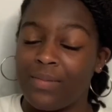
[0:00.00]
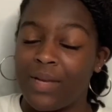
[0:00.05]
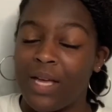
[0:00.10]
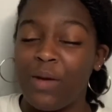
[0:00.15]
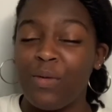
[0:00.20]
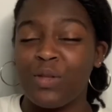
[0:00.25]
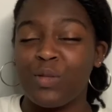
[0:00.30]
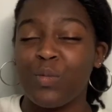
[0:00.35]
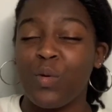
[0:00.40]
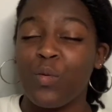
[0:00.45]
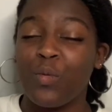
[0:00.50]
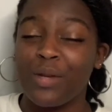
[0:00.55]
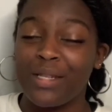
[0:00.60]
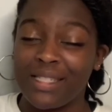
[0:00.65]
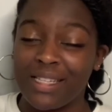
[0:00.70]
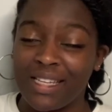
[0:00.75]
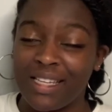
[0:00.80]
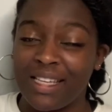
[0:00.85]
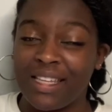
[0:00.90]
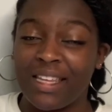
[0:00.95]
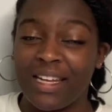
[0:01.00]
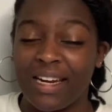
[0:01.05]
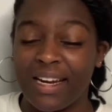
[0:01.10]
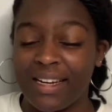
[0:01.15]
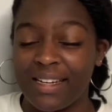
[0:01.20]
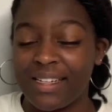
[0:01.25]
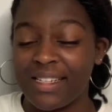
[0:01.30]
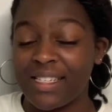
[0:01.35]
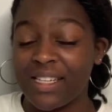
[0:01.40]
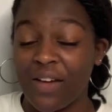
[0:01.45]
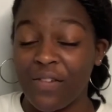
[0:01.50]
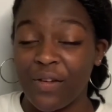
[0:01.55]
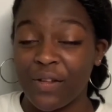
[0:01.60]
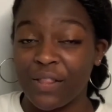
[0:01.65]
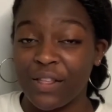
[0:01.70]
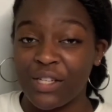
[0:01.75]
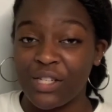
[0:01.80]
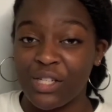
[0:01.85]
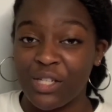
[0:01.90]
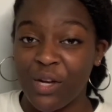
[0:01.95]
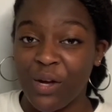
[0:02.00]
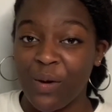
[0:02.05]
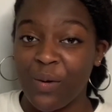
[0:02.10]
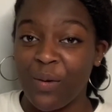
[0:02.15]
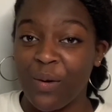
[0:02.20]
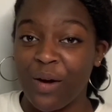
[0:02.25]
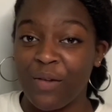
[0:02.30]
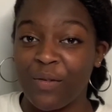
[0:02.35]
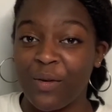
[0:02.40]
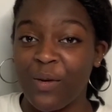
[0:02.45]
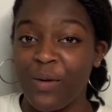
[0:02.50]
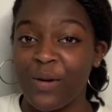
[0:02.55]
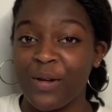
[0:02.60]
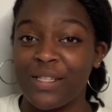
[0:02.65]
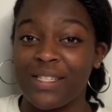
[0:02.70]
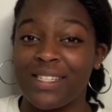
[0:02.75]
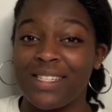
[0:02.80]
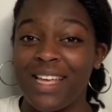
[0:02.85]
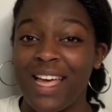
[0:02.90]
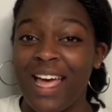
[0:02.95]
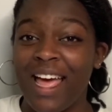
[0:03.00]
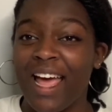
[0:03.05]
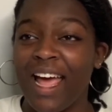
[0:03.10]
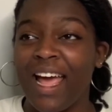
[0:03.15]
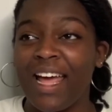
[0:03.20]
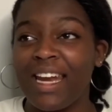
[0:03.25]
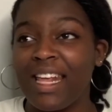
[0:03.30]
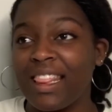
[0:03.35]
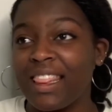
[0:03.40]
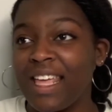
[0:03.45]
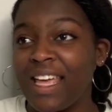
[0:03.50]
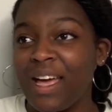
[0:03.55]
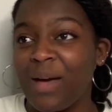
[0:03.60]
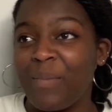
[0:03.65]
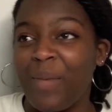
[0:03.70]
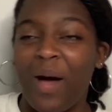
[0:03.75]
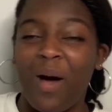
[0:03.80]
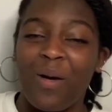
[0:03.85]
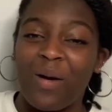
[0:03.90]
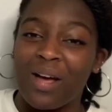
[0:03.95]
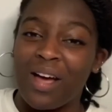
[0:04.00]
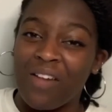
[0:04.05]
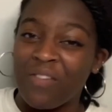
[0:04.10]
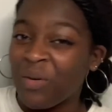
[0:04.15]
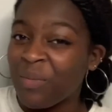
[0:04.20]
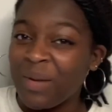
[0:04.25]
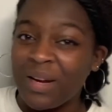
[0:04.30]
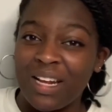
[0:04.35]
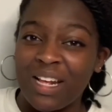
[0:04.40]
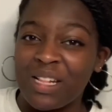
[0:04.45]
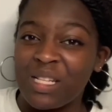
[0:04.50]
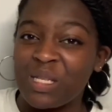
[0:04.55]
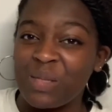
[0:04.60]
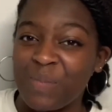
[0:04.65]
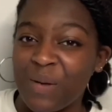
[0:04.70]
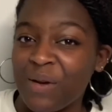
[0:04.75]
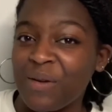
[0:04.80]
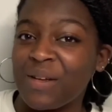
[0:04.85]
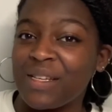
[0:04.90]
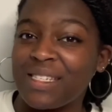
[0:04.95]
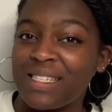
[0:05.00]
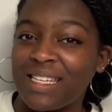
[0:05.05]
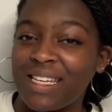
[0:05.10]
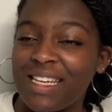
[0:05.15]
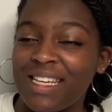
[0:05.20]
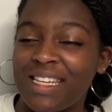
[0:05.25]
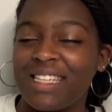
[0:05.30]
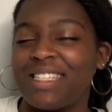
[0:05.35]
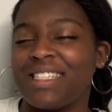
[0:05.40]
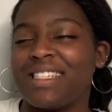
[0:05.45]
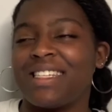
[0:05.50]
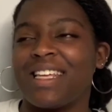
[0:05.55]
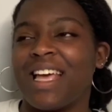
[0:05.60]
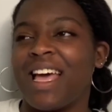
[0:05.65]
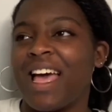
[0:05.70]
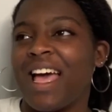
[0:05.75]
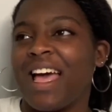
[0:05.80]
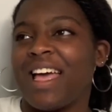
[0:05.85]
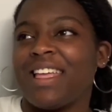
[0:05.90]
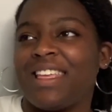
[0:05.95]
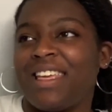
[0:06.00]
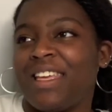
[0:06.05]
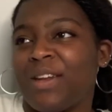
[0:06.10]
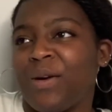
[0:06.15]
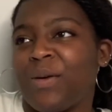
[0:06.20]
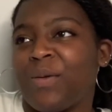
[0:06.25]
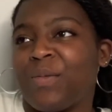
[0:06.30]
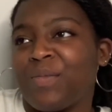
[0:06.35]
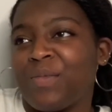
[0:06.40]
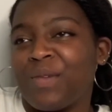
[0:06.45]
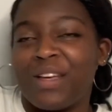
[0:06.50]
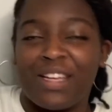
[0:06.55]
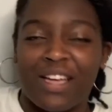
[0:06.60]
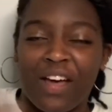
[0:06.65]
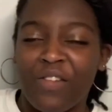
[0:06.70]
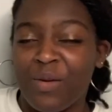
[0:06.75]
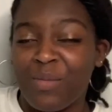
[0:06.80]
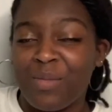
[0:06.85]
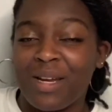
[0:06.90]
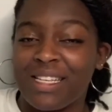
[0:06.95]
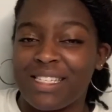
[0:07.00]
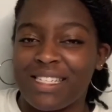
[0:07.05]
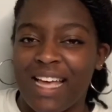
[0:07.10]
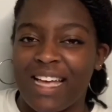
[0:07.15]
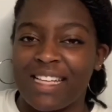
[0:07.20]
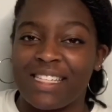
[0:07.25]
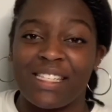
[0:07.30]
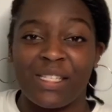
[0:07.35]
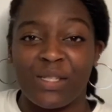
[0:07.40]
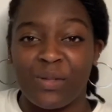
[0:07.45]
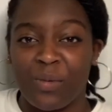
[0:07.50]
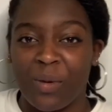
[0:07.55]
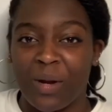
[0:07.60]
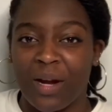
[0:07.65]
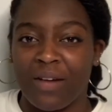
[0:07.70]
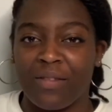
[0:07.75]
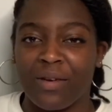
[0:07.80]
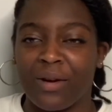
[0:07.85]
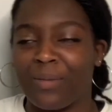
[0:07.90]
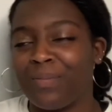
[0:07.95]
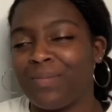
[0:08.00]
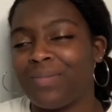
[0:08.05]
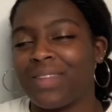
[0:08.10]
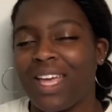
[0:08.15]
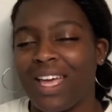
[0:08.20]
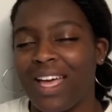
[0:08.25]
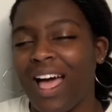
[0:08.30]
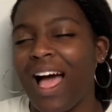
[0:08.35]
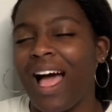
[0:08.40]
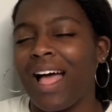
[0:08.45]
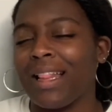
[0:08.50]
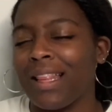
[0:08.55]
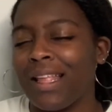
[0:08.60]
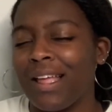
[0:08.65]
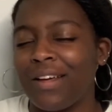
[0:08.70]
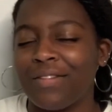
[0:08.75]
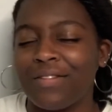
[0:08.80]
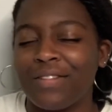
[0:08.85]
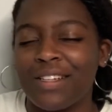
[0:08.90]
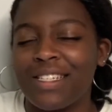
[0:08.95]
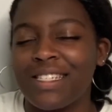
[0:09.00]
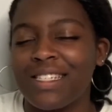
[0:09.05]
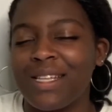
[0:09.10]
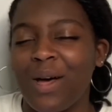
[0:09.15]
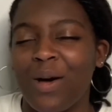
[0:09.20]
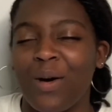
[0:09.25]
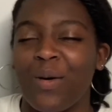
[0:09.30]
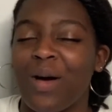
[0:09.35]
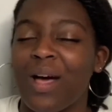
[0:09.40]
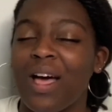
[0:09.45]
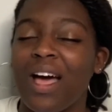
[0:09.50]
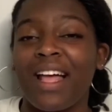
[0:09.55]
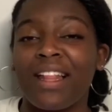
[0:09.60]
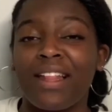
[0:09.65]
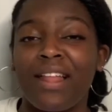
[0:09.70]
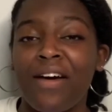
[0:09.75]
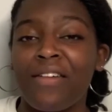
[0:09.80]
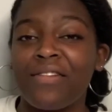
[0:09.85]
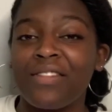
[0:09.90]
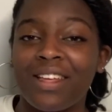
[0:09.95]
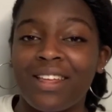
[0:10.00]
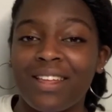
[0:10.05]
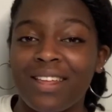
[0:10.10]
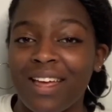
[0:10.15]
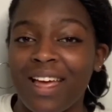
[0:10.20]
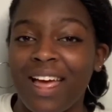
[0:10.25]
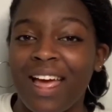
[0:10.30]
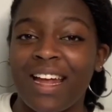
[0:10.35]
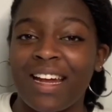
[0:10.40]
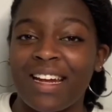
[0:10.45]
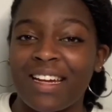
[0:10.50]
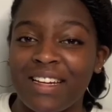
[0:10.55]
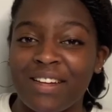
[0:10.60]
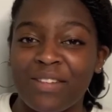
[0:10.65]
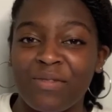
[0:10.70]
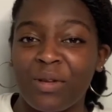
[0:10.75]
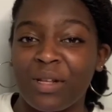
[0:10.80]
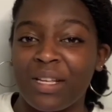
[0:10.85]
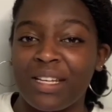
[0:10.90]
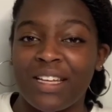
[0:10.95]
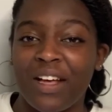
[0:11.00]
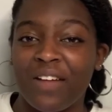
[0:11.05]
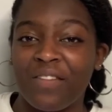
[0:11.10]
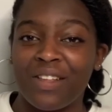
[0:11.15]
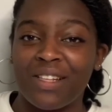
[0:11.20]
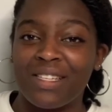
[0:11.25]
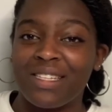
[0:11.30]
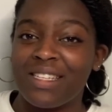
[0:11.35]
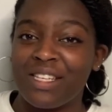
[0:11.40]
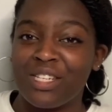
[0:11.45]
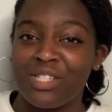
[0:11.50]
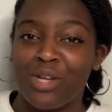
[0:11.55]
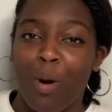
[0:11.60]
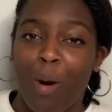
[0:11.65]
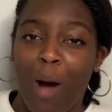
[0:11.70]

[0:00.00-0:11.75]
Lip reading: It was more recently that I discovered this show. Of course, anything about government conspiracies, government assassins or whatever, I love. So I loved and really delved into the show.